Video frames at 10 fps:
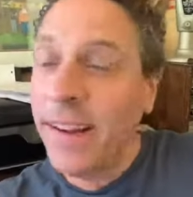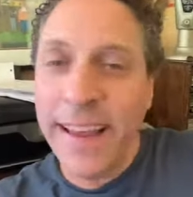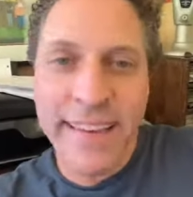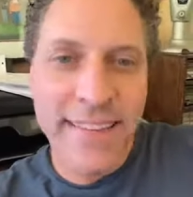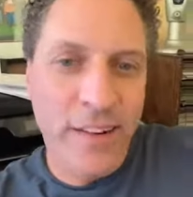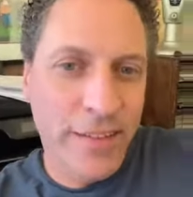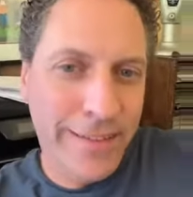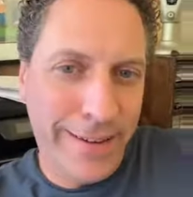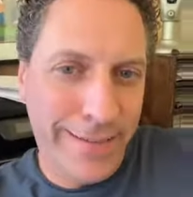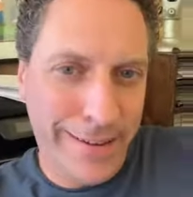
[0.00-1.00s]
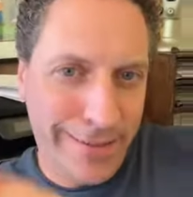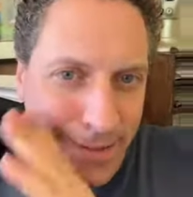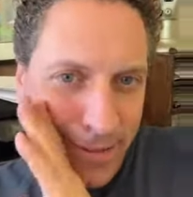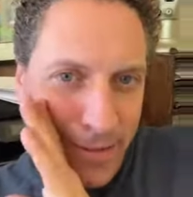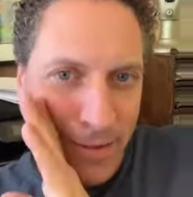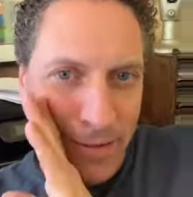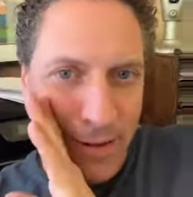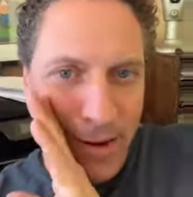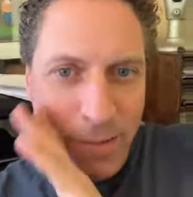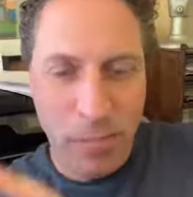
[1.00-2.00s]
A nice dinner. This guy thinks nice dinner
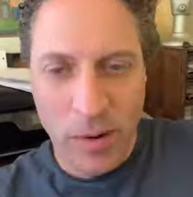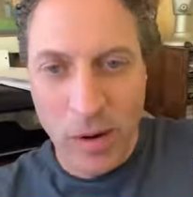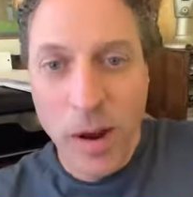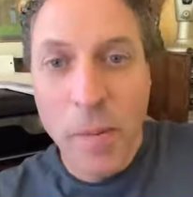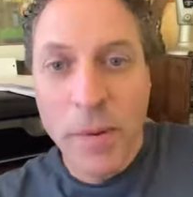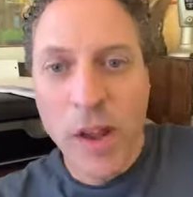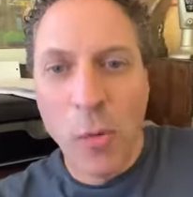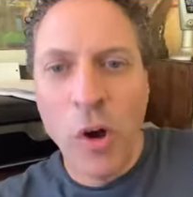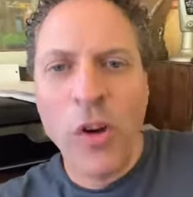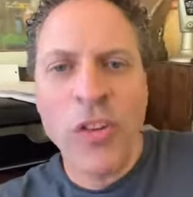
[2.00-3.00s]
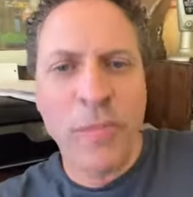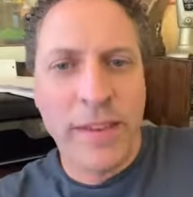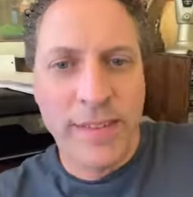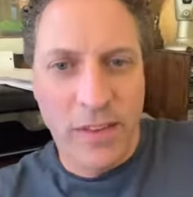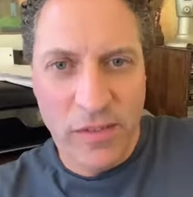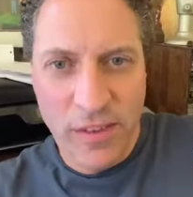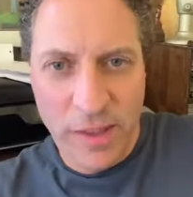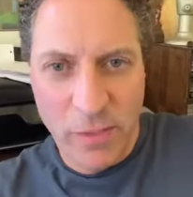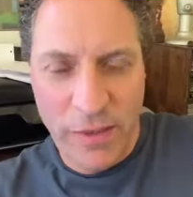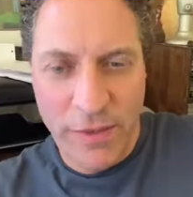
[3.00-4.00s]
is In-N-Out Burger. But no, we'll go someplace nice,
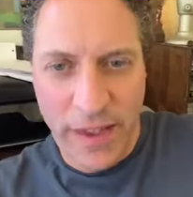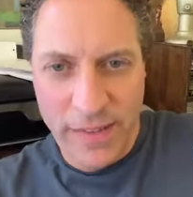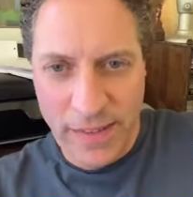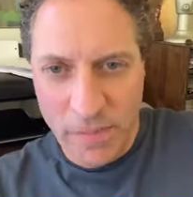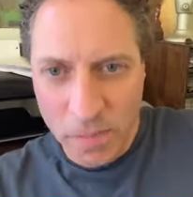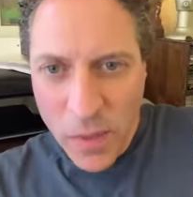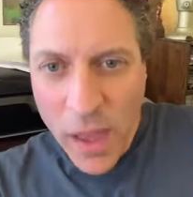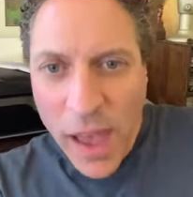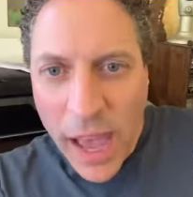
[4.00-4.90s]
someplace fancy.